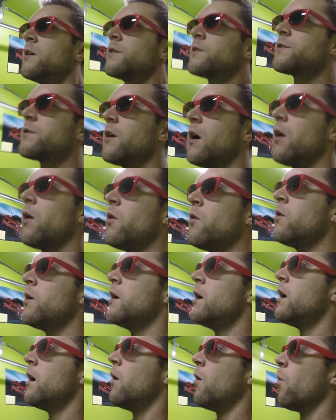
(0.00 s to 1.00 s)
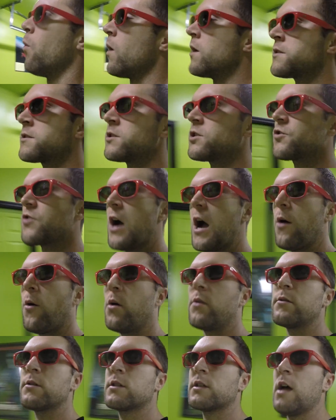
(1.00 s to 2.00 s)
So once the
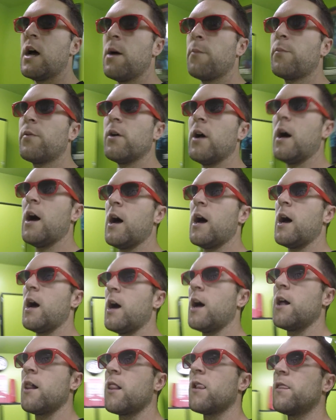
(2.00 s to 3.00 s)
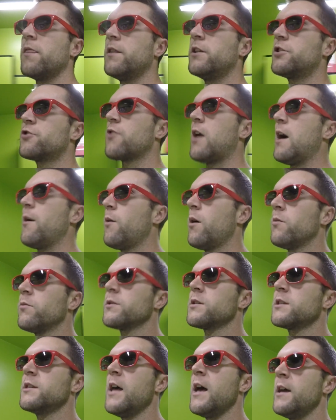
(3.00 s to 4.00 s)
drywall was up, the drywall
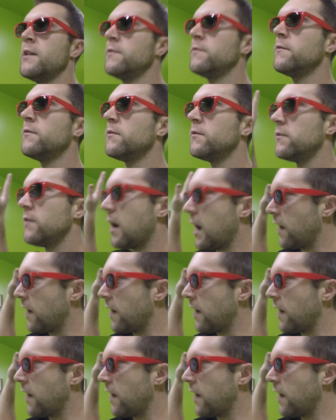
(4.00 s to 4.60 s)
was then,